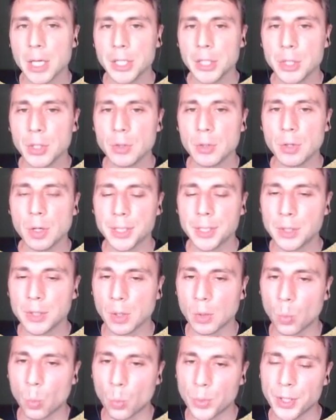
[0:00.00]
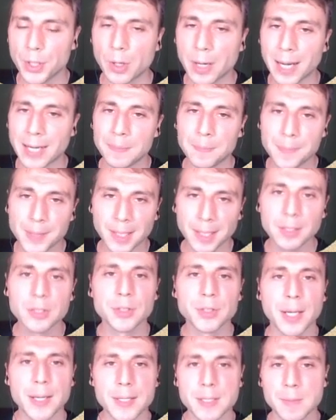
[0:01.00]
your IP
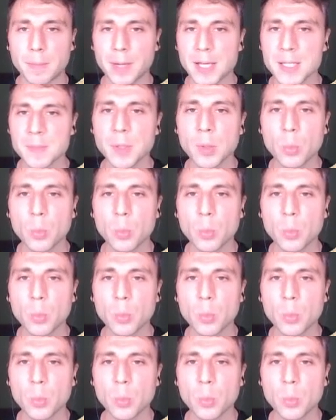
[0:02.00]
address must